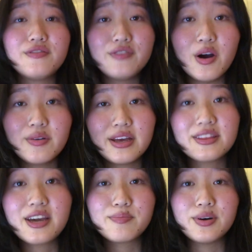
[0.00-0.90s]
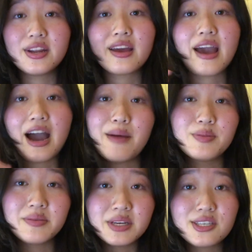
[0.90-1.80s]
phone and like putting app
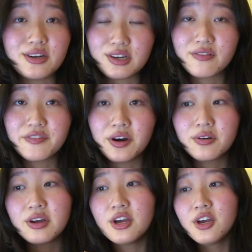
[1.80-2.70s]
limits on your phone